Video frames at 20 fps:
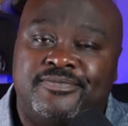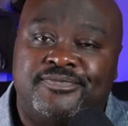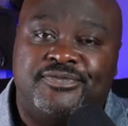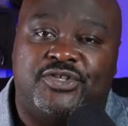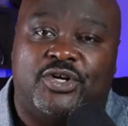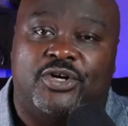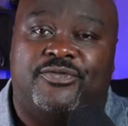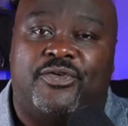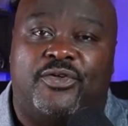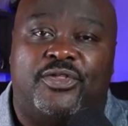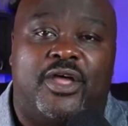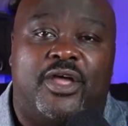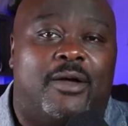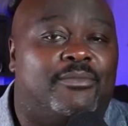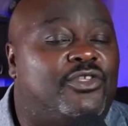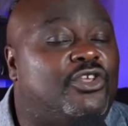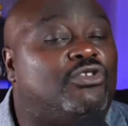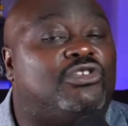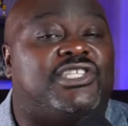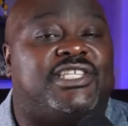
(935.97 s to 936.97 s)
Good for them.
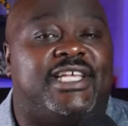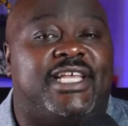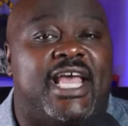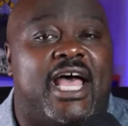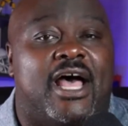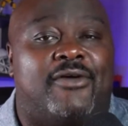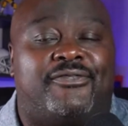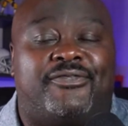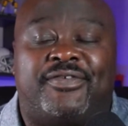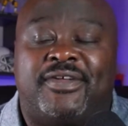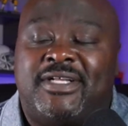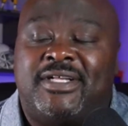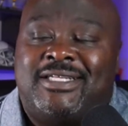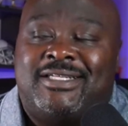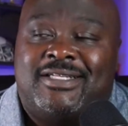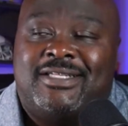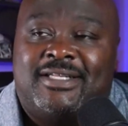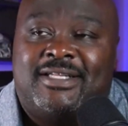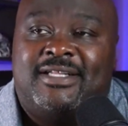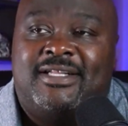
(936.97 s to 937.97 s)
UCF,
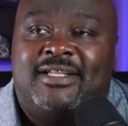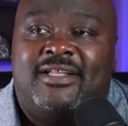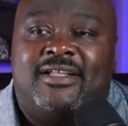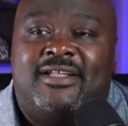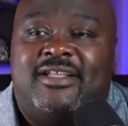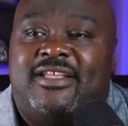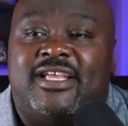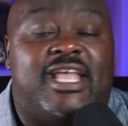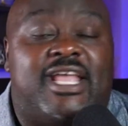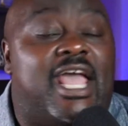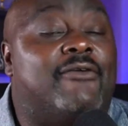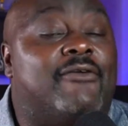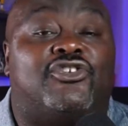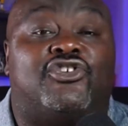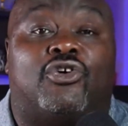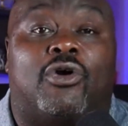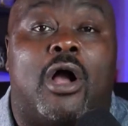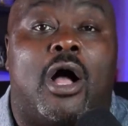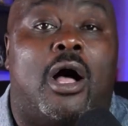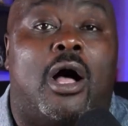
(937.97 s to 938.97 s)
you gave it
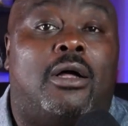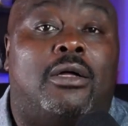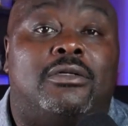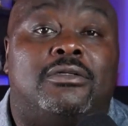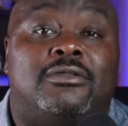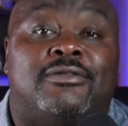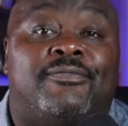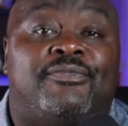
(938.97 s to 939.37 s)
your all.